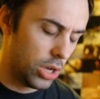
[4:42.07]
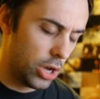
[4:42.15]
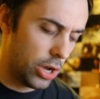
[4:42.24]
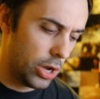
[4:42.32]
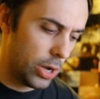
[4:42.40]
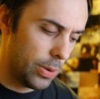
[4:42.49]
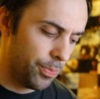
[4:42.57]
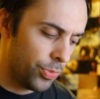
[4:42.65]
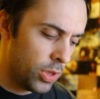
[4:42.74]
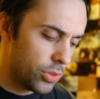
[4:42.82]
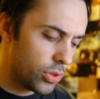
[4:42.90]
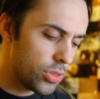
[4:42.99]
The
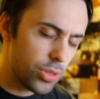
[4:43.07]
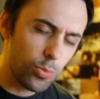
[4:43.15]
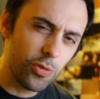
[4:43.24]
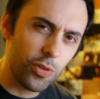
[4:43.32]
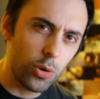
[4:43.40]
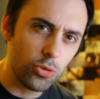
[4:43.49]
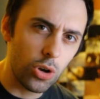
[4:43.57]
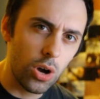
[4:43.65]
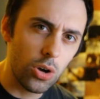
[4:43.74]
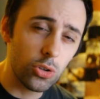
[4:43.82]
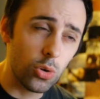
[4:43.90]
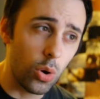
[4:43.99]
only thing with Ultra
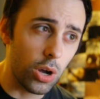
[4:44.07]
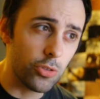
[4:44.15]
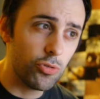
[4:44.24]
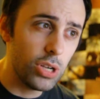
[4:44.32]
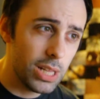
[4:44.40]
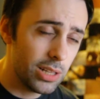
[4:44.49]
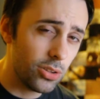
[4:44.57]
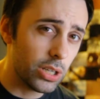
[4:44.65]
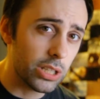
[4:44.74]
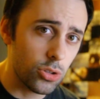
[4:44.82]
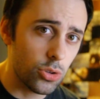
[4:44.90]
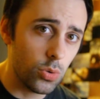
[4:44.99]
Hardcore, I'd really
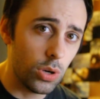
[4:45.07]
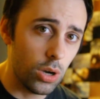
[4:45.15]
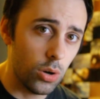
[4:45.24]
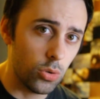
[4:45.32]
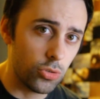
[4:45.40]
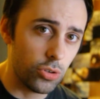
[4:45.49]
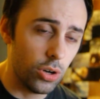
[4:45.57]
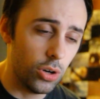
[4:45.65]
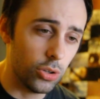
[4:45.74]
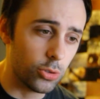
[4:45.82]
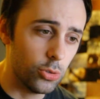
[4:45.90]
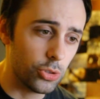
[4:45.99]
like to do an Ultra
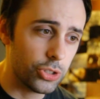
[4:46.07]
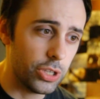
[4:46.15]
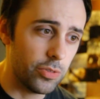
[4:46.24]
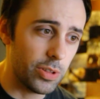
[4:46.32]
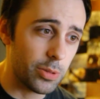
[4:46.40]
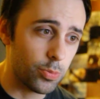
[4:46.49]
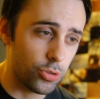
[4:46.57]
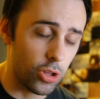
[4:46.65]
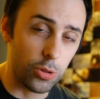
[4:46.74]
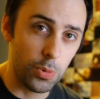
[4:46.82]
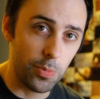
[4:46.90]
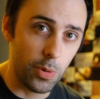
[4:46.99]
Hardcore series
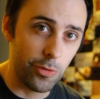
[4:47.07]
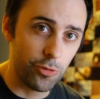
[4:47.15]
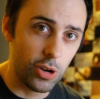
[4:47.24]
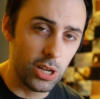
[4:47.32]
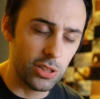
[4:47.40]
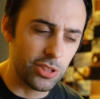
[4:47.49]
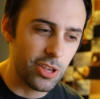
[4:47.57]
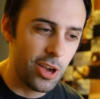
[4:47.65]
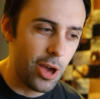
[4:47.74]
just with my friends.